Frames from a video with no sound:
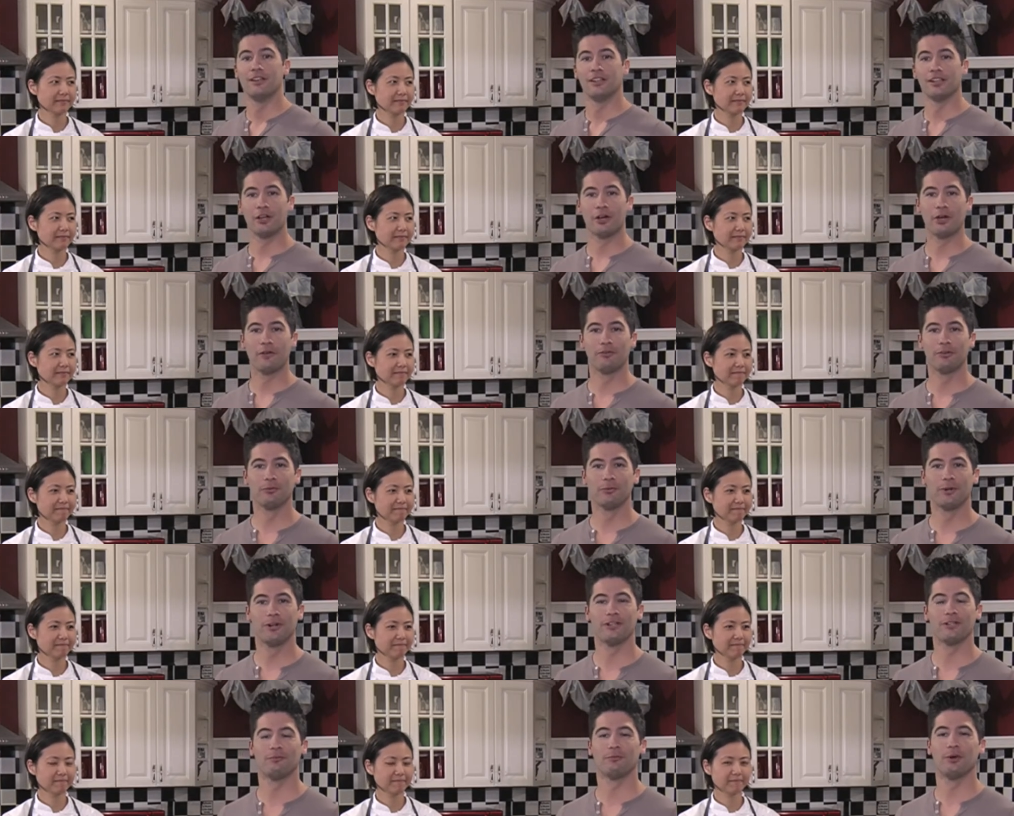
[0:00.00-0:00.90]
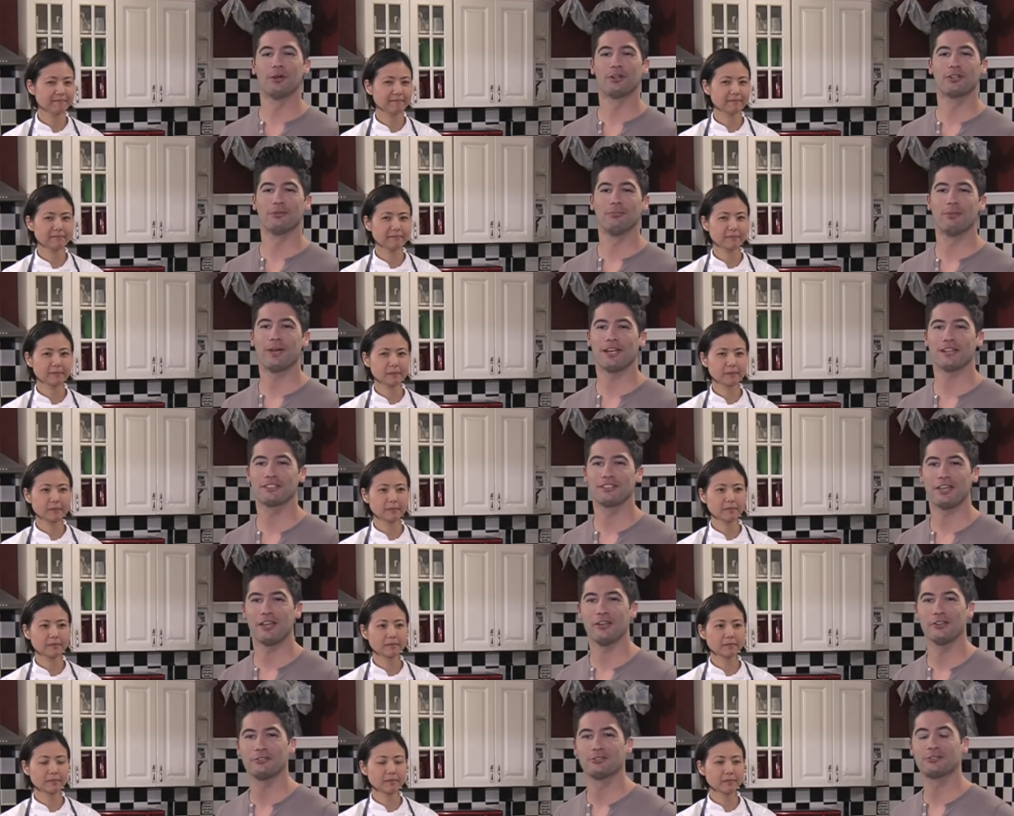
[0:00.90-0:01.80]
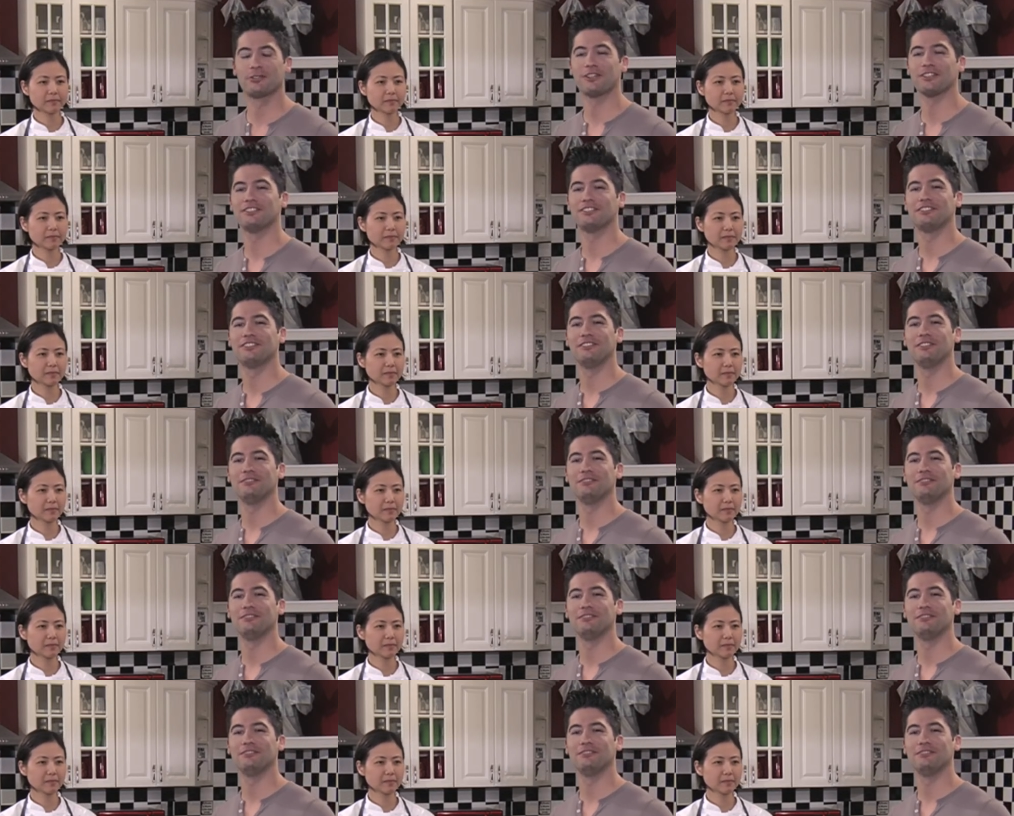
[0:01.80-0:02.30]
Speaker 1: Hello everyone and welcome back to Health Trust